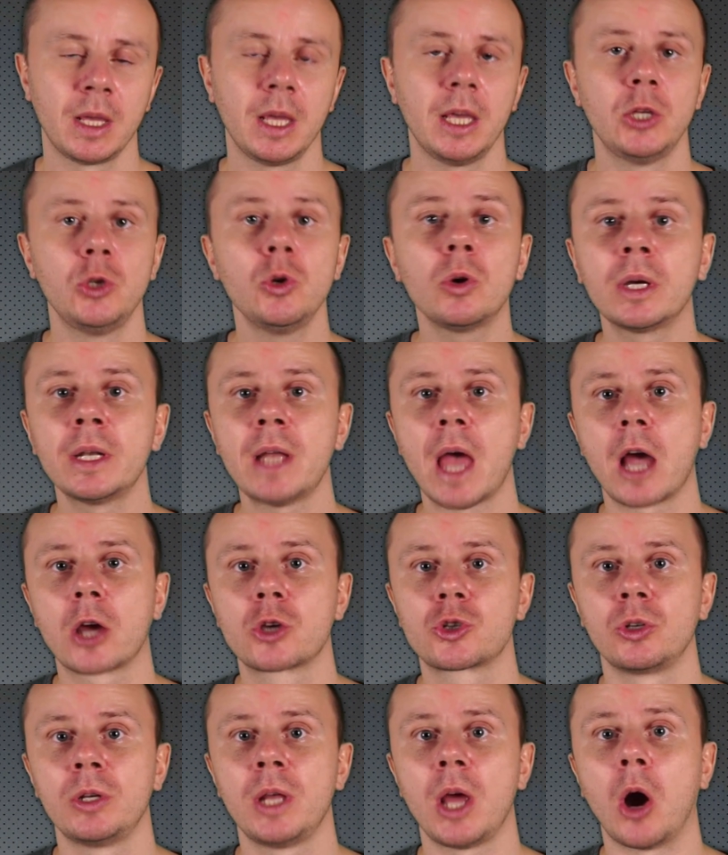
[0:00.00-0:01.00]
You can
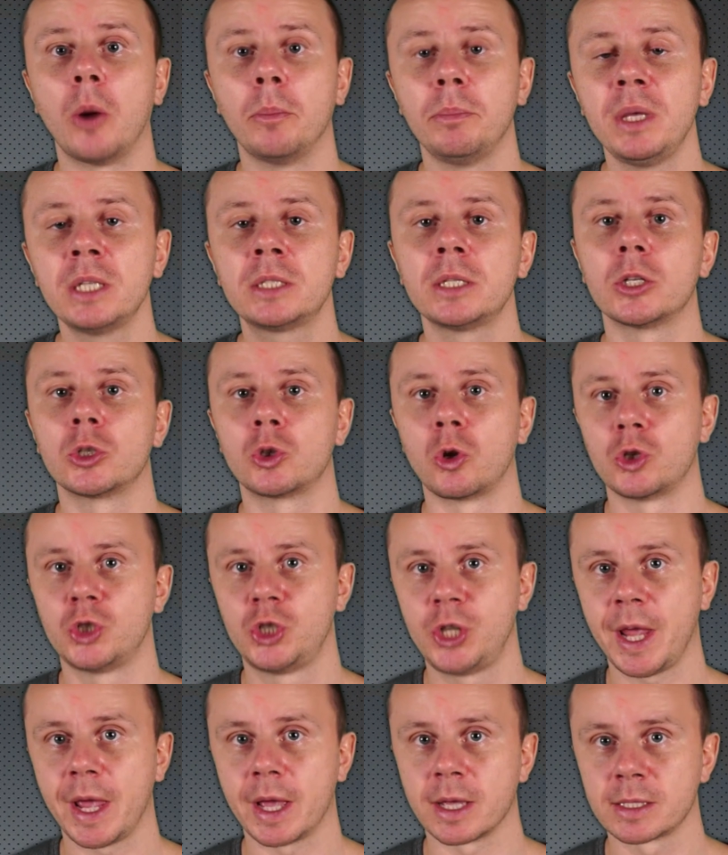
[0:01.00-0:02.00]
actually omit
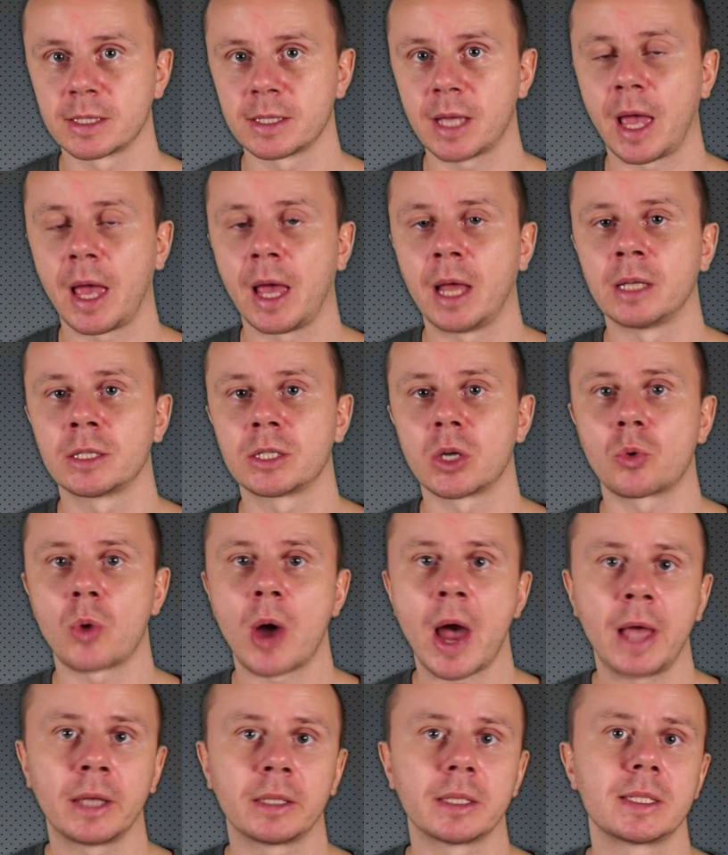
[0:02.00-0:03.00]
.js and
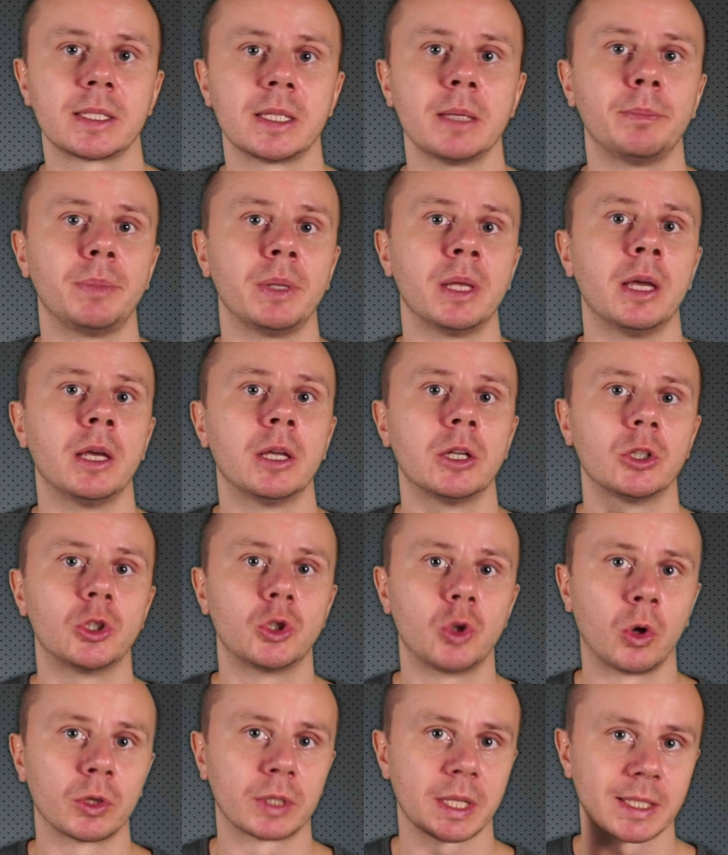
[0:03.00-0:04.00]
write simply
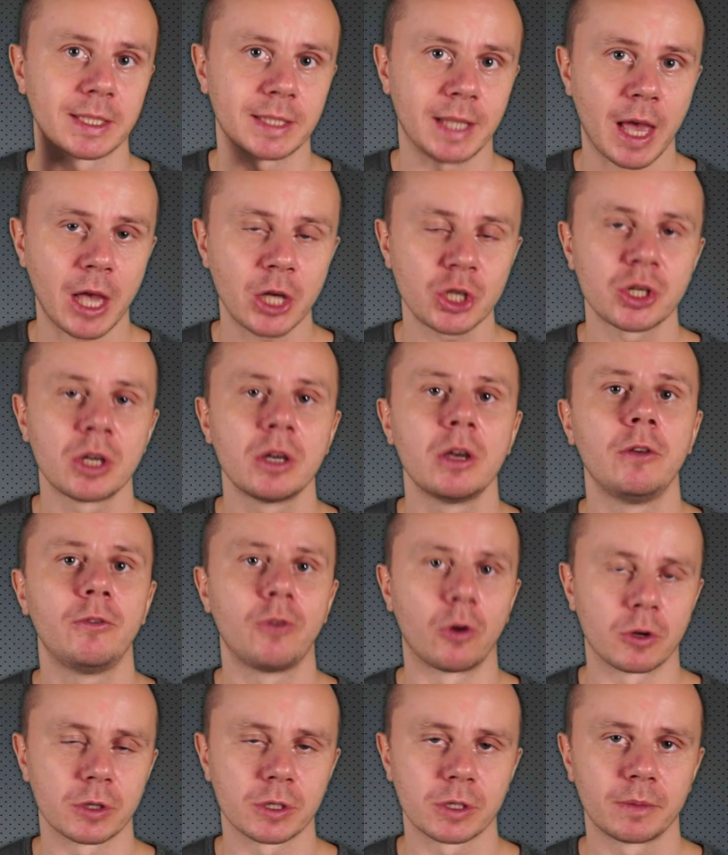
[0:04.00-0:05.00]

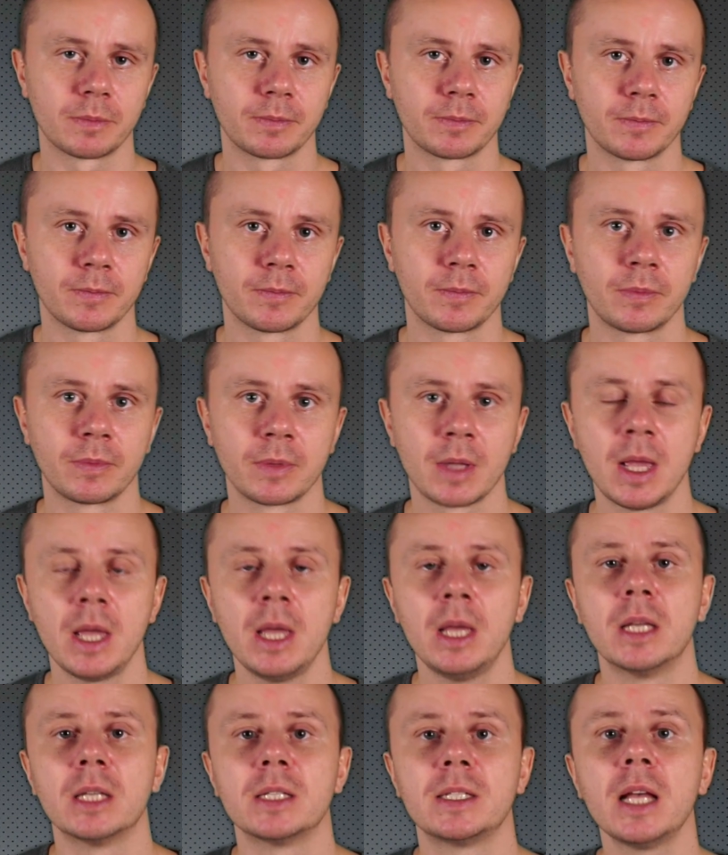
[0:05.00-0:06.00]
./first.
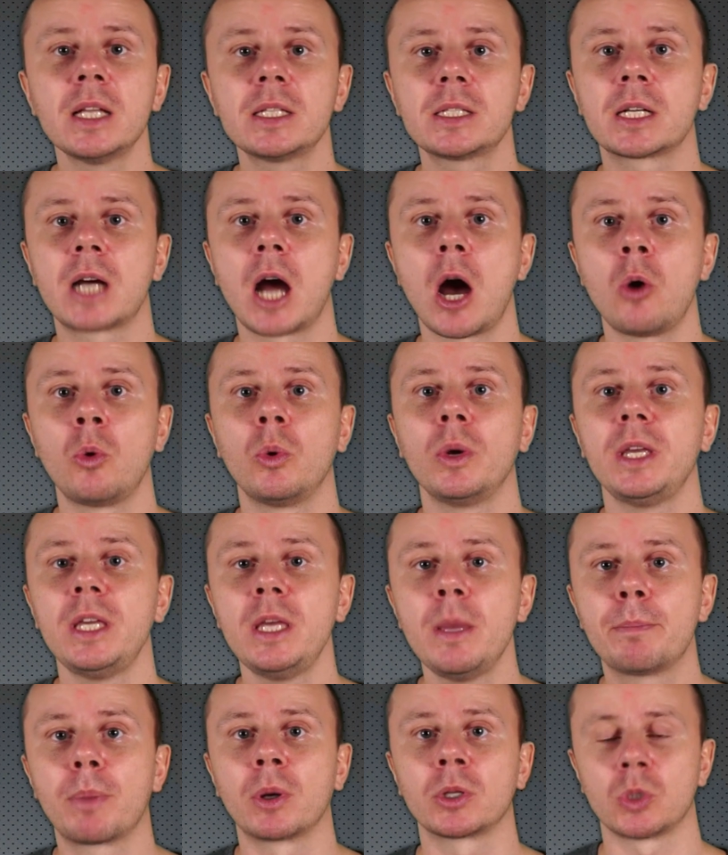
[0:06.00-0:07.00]
That's how
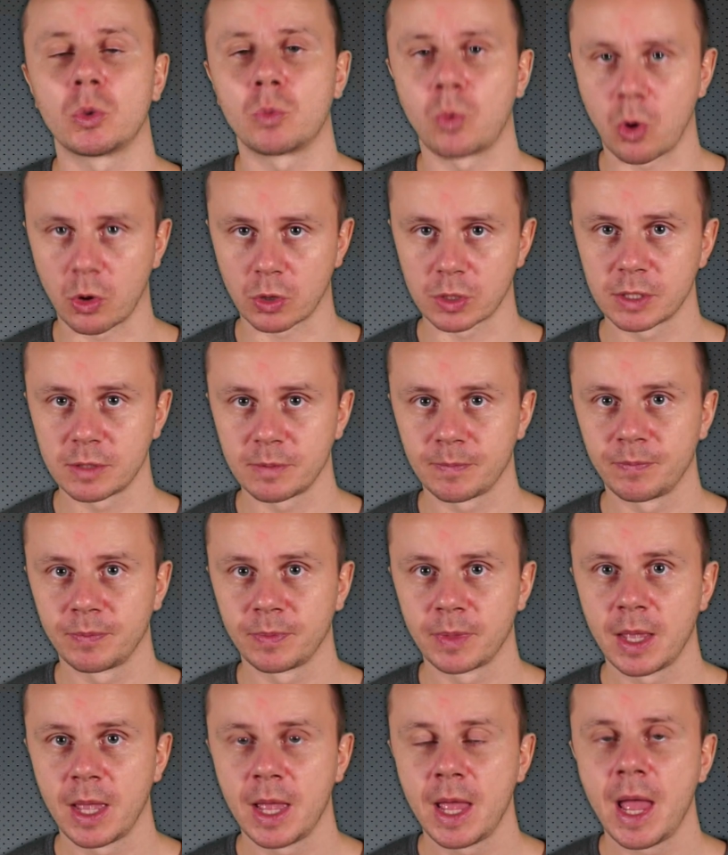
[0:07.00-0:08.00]
import works.
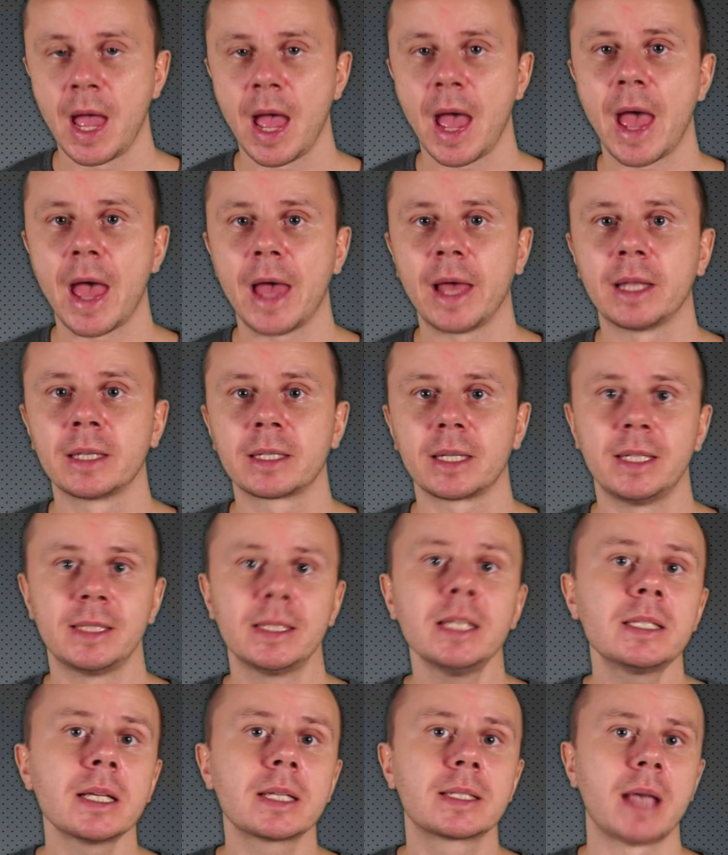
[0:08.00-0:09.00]
And in
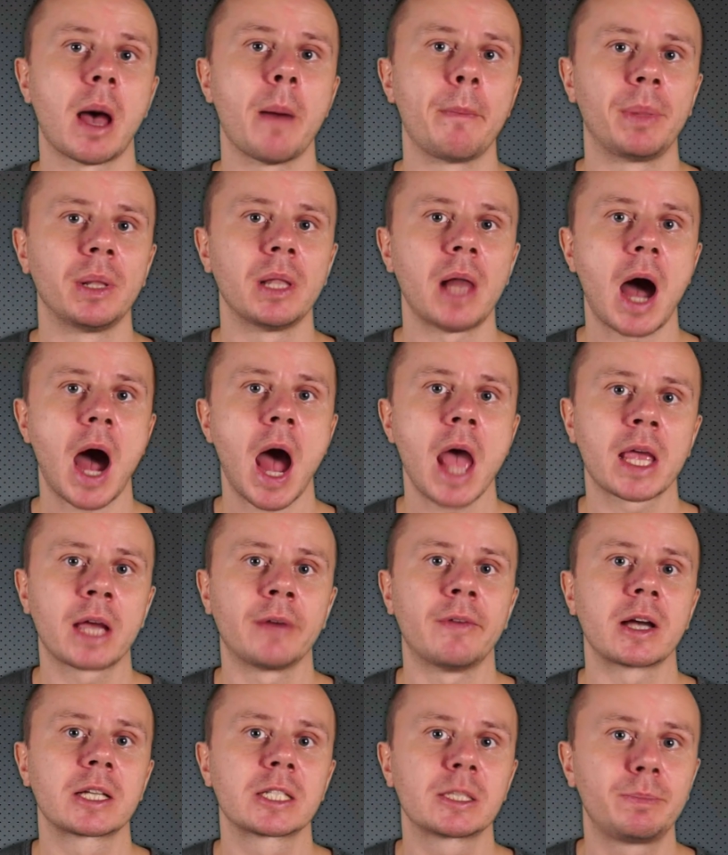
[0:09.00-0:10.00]
this example, I have
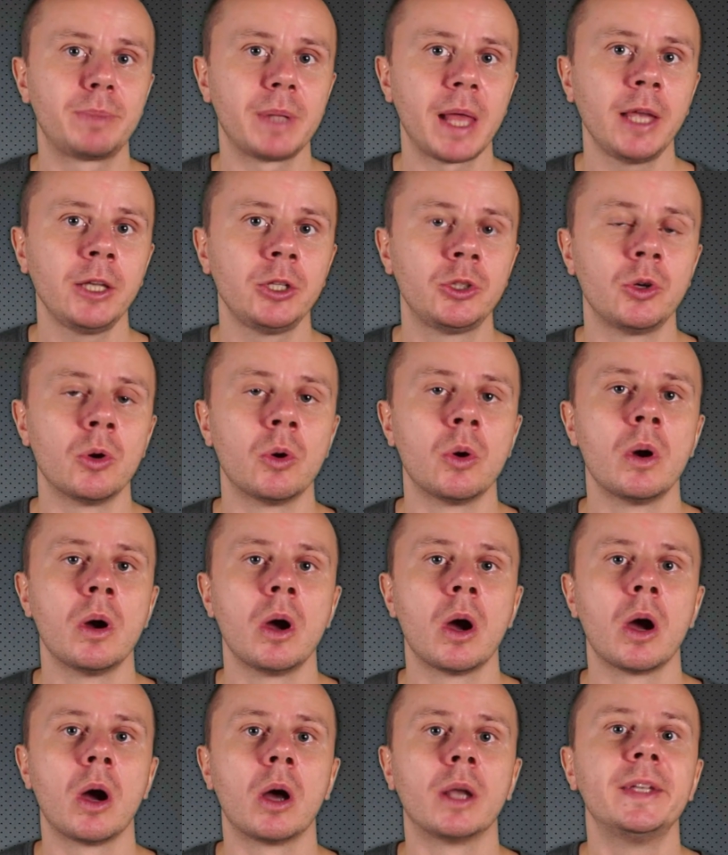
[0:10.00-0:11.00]
explained you
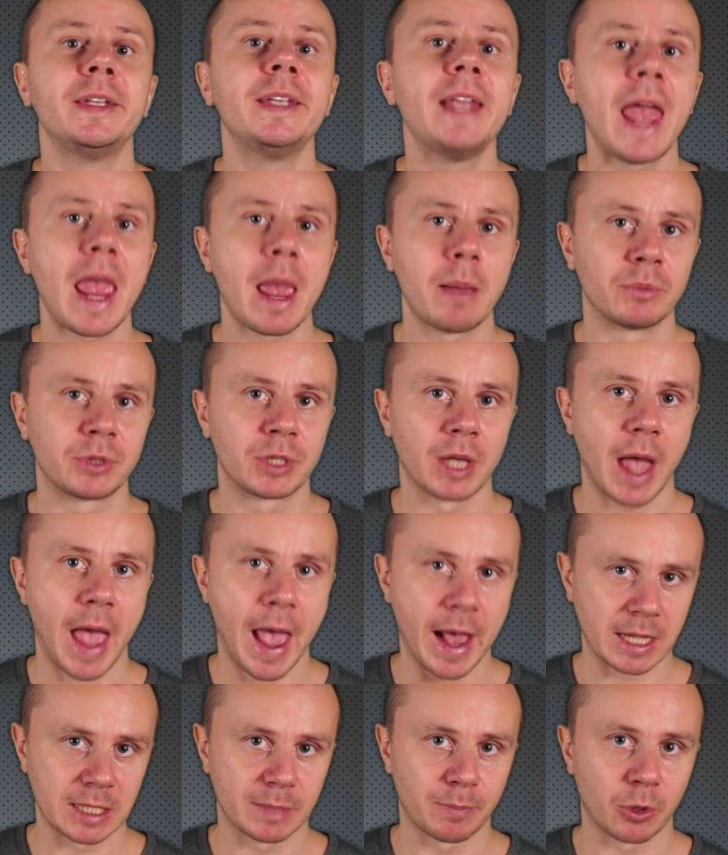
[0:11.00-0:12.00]
named
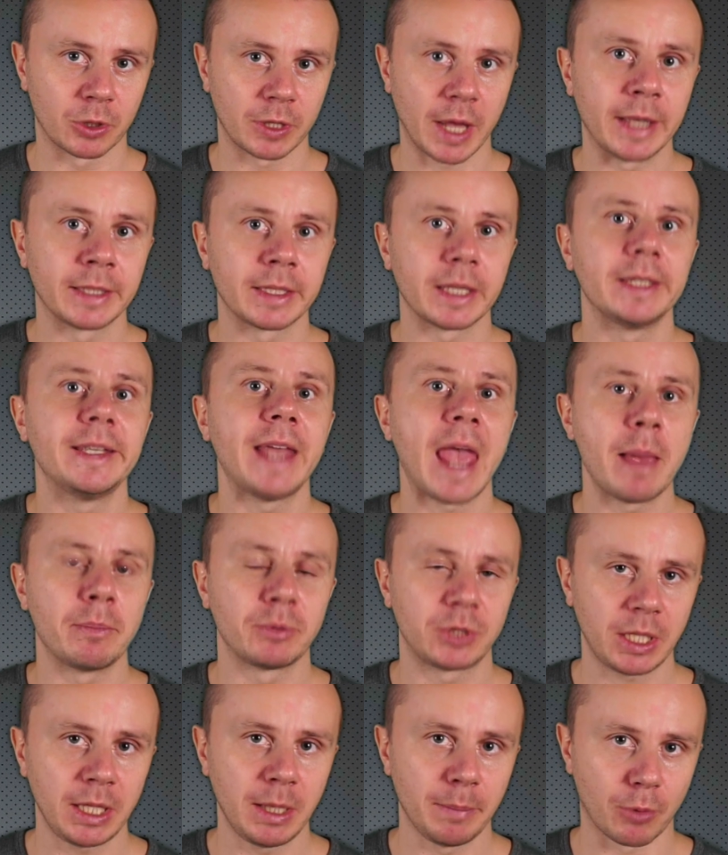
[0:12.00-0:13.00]
export and
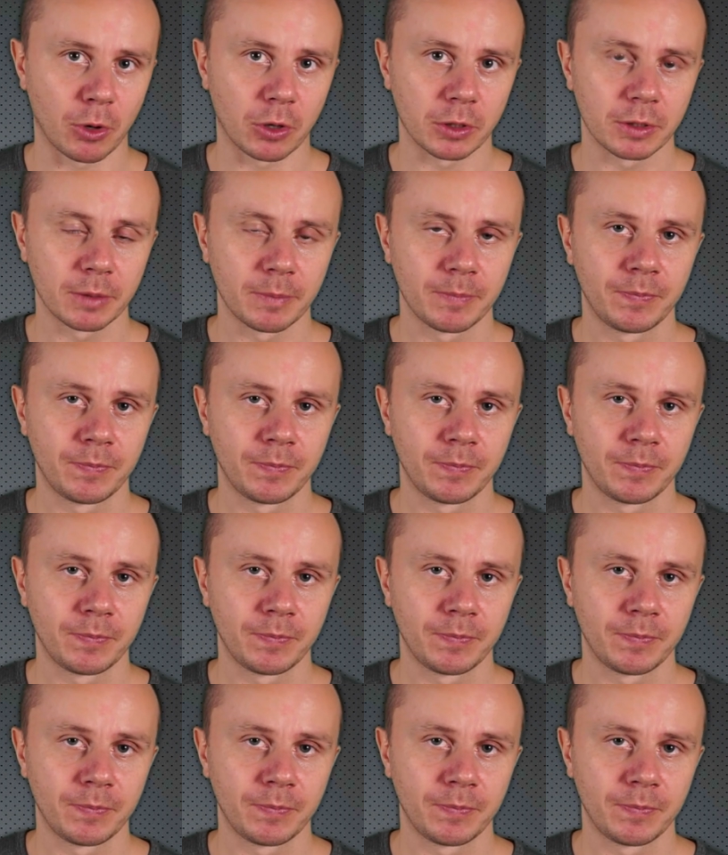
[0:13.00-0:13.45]
named import.